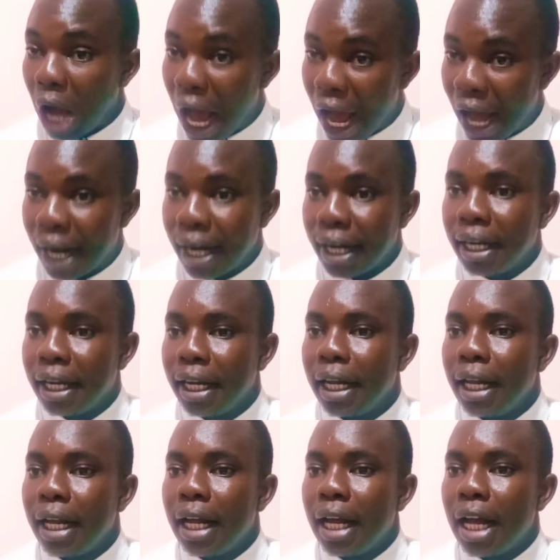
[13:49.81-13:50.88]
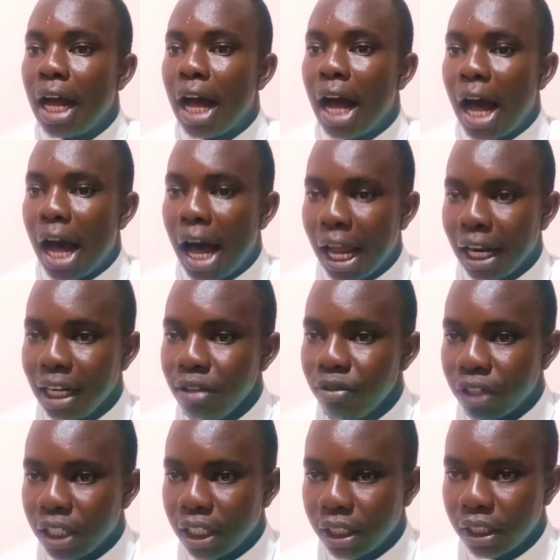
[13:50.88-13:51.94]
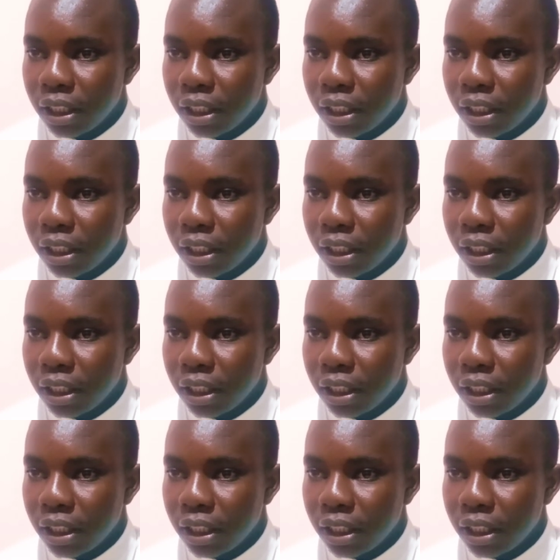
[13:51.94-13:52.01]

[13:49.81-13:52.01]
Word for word: earn are living.